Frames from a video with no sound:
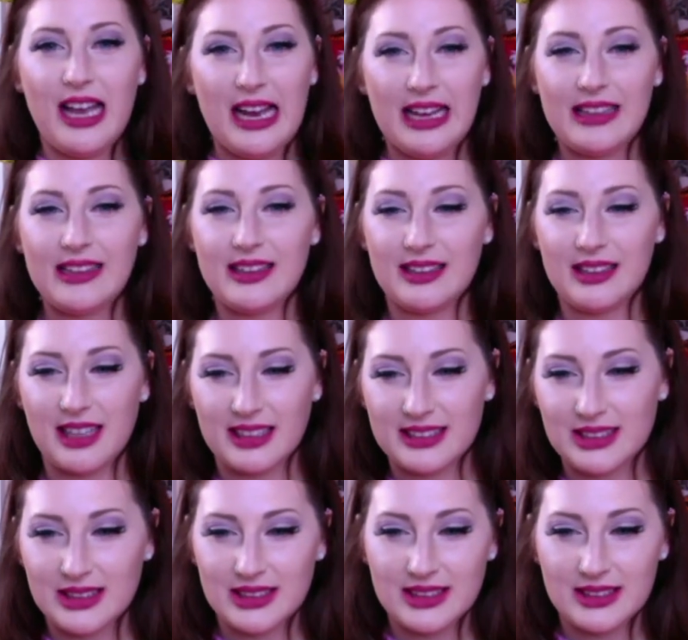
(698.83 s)
and that's
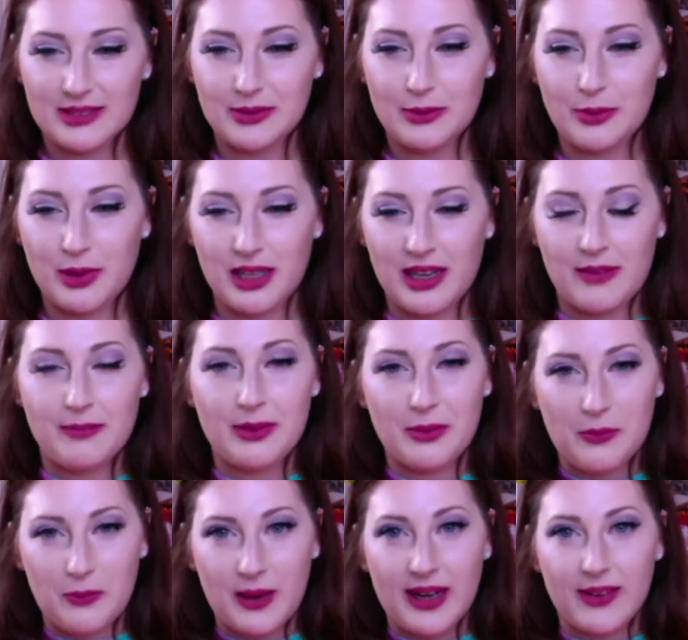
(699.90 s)
what I've
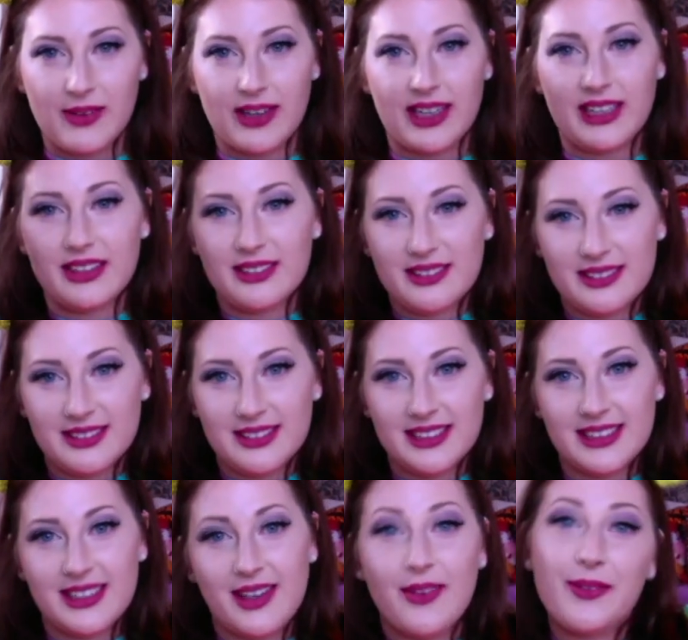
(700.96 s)
been wearing.
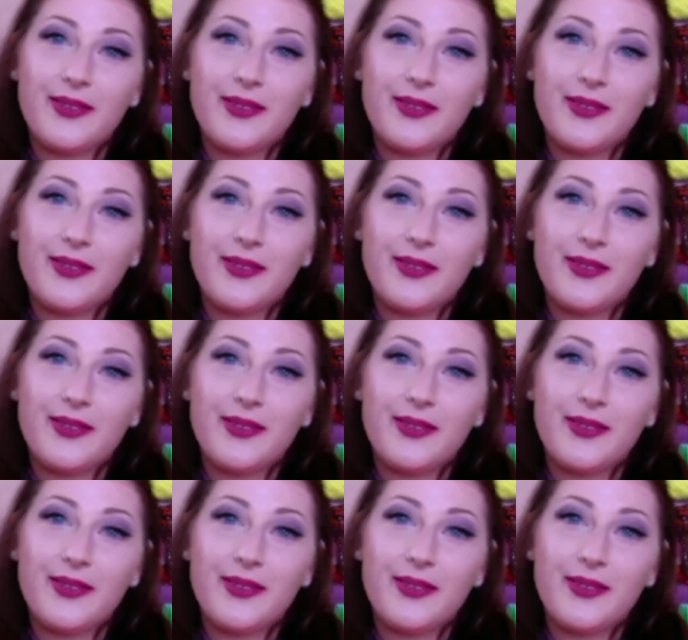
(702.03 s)
So